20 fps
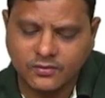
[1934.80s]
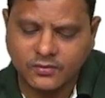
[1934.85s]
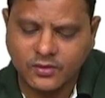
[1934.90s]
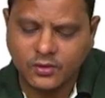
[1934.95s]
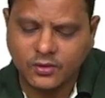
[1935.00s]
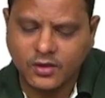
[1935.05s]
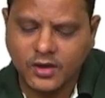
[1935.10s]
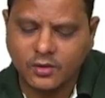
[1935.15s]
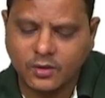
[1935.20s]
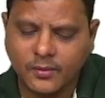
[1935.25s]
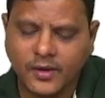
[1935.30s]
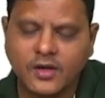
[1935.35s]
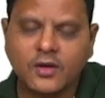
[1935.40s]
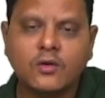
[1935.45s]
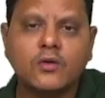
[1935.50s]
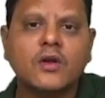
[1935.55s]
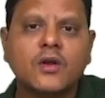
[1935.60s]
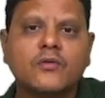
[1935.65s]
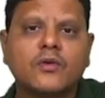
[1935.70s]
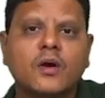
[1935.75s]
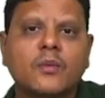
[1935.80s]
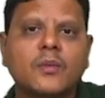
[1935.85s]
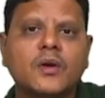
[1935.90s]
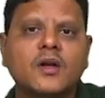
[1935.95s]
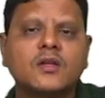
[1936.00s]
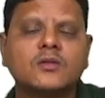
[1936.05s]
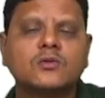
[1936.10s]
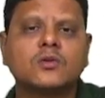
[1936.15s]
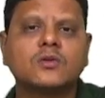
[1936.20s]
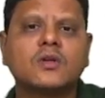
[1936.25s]
need to maintain uniformity
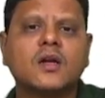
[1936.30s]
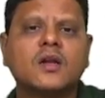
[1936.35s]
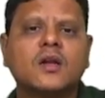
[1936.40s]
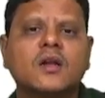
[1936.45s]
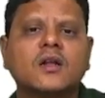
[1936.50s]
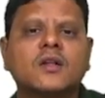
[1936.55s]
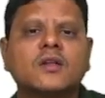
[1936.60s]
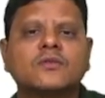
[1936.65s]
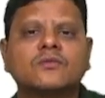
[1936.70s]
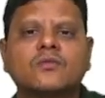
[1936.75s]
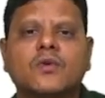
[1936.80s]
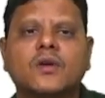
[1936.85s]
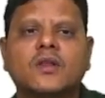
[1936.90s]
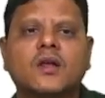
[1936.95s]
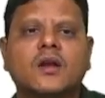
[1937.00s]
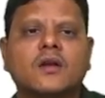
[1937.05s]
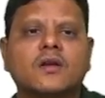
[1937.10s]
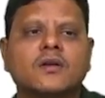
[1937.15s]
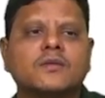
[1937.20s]
so that whether